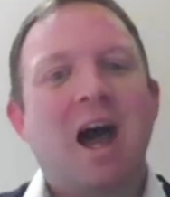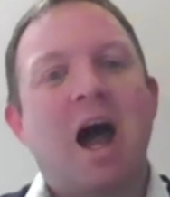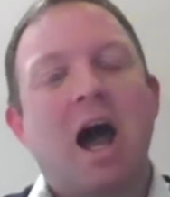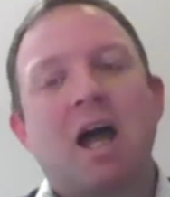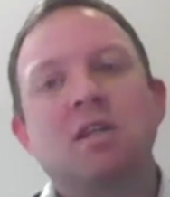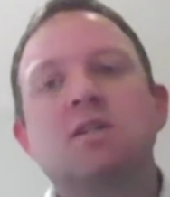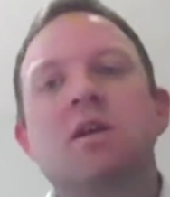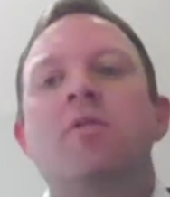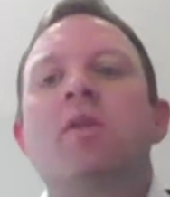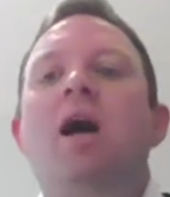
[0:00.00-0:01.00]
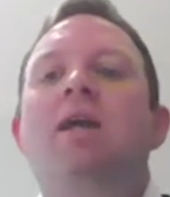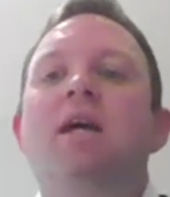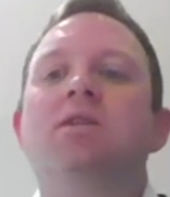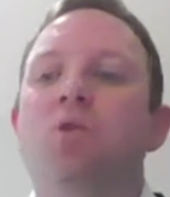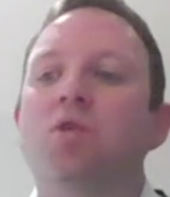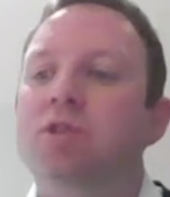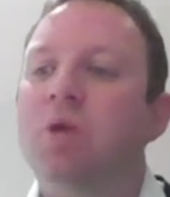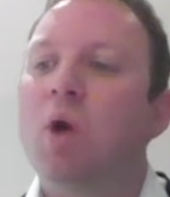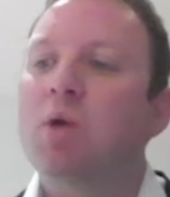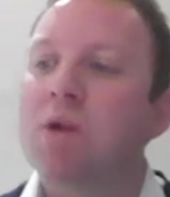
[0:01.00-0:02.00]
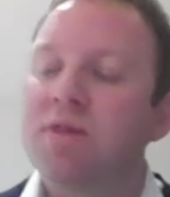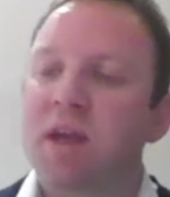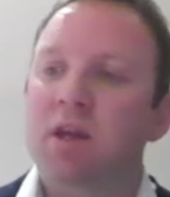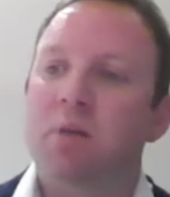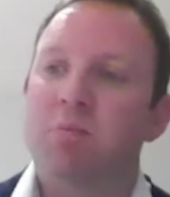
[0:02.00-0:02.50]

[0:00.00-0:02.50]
And I guess also when we think